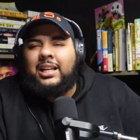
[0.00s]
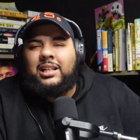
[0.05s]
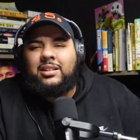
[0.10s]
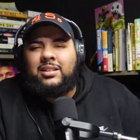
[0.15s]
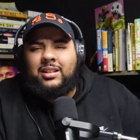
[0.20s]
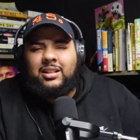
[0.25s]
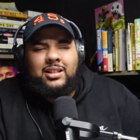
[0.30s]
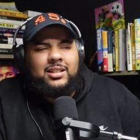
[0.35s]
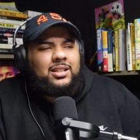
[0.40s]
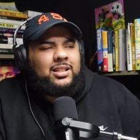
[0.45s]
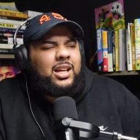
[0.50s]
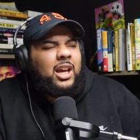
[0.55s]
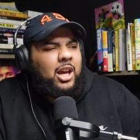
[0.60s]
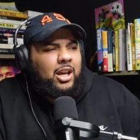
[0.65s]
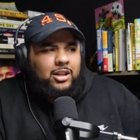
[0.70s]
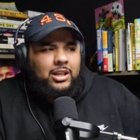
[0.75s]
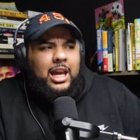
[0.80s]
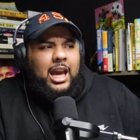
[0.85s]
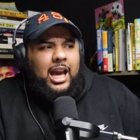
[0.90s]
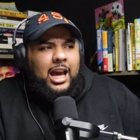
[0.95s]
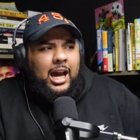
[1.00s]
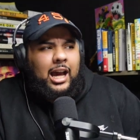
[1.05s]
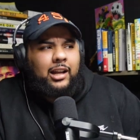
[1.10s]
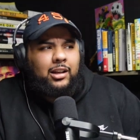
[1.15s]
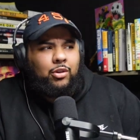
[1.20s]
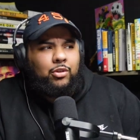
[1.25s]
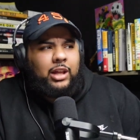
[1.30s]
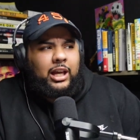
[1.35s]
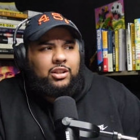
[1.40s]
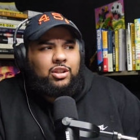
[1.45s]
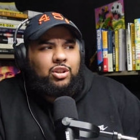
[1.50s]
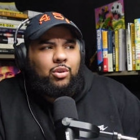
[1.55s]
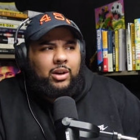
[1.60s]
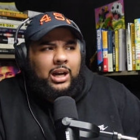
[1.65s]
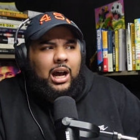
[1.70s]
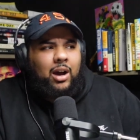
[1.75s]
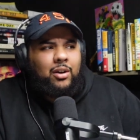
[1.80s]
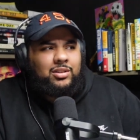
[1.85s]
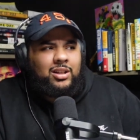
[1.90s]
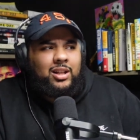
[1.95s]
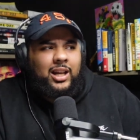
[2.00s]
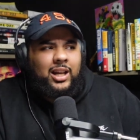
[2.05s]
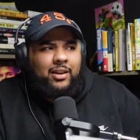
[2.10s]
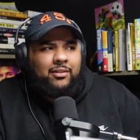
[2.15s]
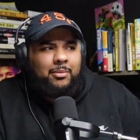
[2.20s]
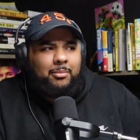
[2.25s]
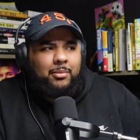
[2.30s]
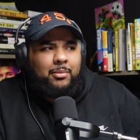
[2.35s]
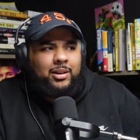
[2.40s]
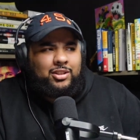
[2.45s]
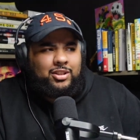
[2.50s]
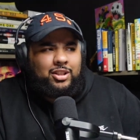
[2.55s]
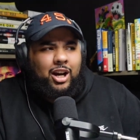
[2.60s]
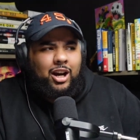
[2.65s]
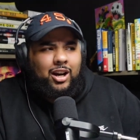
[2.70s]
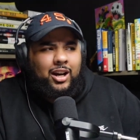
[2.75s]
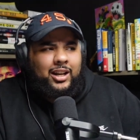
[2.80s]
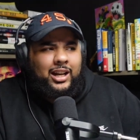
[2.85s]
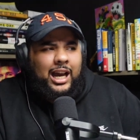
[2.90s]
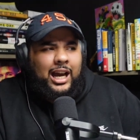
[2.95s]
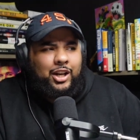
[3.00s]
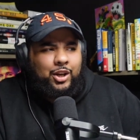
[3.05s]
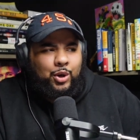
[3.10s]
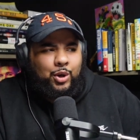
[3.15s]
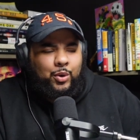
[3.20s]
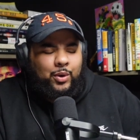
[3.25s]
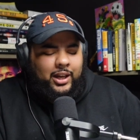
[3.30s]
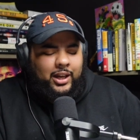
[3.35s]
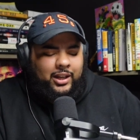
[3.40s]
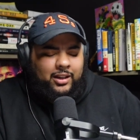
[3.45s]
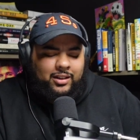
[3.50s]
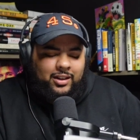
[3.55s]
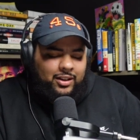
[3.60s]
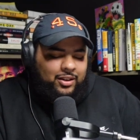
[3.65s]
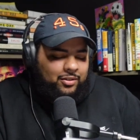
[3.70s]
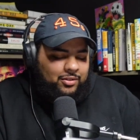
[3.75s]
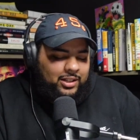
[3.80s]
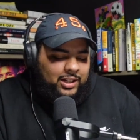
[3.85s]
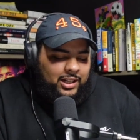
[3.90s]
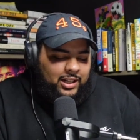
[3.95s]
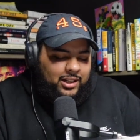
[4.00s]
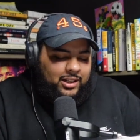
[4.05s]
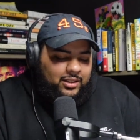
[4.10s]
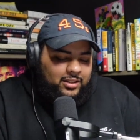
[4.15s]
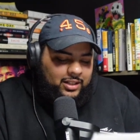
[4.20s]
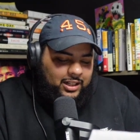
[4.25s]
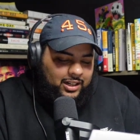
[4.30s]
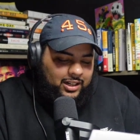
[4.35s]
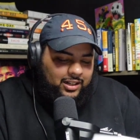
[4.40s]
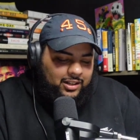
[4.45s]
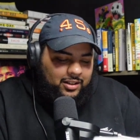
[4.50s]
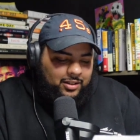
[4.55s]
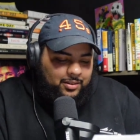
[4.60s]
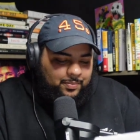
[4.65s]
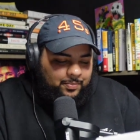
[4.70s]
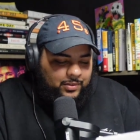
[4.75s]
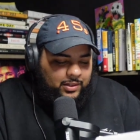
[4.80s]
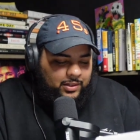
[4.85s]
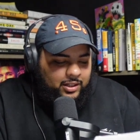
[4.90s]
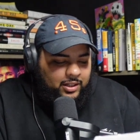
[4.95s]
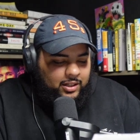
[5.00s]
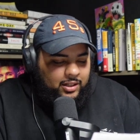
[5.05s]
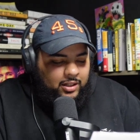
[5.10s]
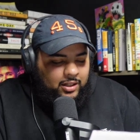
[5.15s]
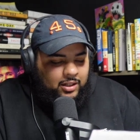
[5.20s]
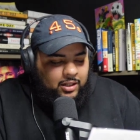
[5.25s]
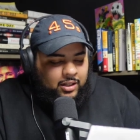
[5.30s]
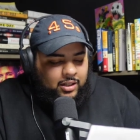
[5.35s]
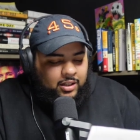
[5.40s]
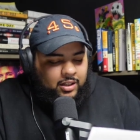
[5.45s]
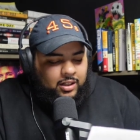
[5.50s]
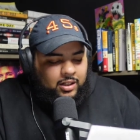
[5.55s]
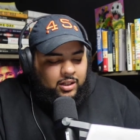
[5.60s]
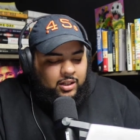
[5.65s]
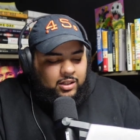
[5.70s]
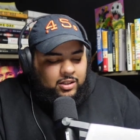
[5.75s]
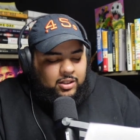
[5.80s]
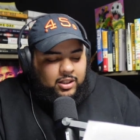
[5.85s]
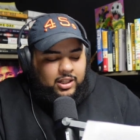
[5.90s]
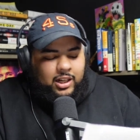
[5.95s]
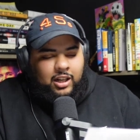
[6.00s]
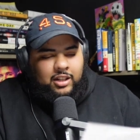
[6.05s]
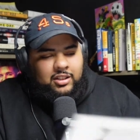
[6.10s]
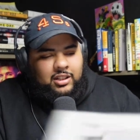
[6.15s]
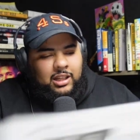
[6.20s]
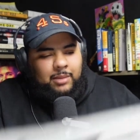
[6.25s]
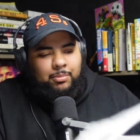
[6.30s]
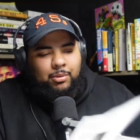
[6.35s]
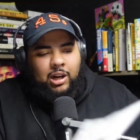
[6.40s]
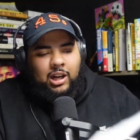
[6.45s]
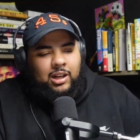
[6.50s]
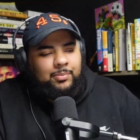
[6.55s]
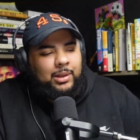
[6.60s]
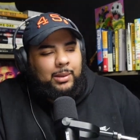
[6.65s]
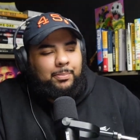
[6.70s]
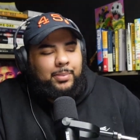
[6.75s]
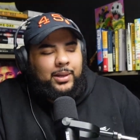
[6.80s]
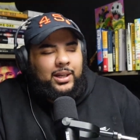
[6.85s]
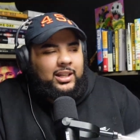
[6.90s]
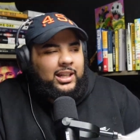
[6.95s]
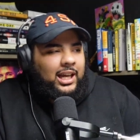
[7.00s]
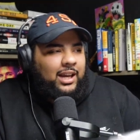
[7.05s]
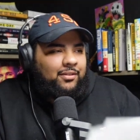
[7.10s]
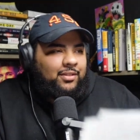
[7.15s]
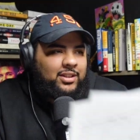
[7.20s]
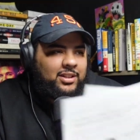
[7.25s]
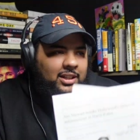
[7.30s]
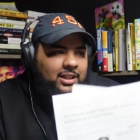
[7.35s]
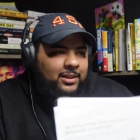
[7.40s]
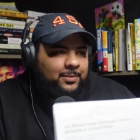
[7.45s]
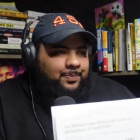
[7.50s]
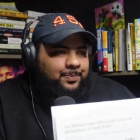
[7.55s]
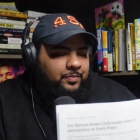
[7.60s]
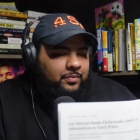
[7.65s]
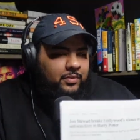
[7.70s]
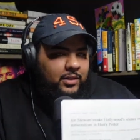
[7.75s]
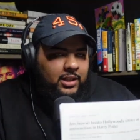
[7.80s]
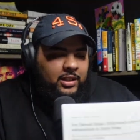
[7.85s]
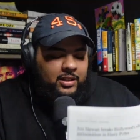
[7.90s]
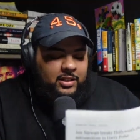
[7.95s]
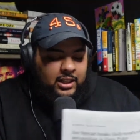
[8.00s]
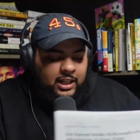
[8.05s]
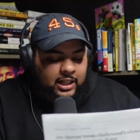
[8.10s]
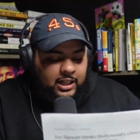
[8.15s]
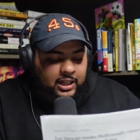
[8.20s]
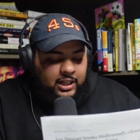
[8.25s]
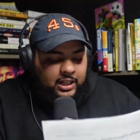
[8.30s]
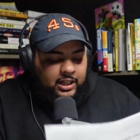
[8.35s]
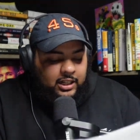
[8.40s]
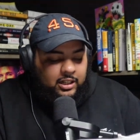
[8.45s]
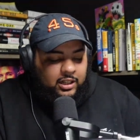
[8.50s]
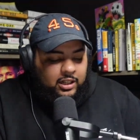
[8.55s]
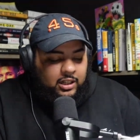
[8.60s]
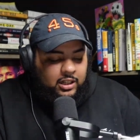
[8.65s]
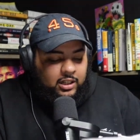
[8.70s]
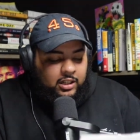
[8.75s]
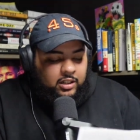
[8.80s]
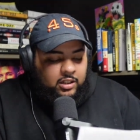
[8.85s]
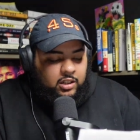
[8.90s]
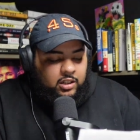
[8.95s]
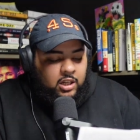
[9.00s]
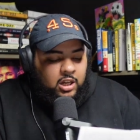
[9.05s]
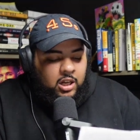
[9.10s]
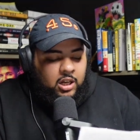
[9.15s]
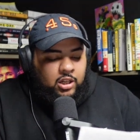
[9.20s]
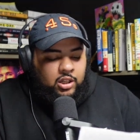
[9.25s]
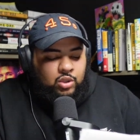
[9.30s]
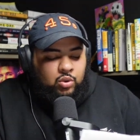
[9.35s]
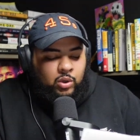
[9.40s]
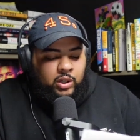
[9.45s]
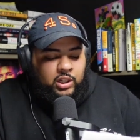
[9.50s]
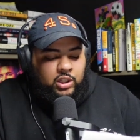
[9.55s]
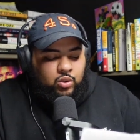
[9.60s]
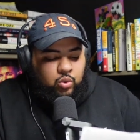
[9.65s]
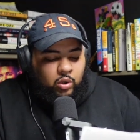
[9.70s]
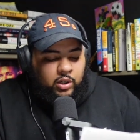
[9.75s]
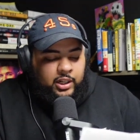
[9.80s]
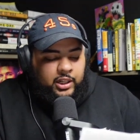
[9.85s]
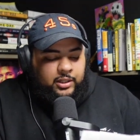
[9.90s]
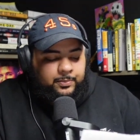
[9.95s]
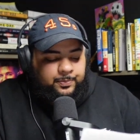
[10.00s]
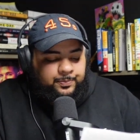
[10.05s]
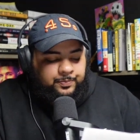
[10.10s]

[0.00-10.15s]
shit. Yeah, I knew that too when I was 11, John. I knew it. No, you didn't. Shut up. So then also they brought up that Pete Davidson said it in 2020